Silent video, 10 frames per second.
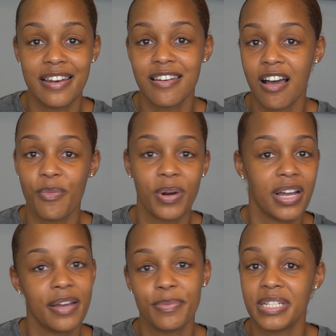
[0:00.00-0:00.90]
not what
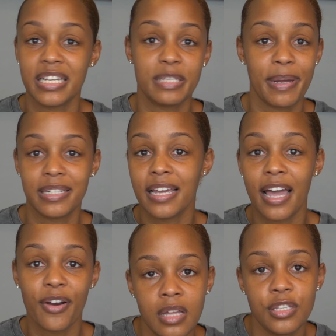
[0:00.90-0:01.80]
I was expecting at all.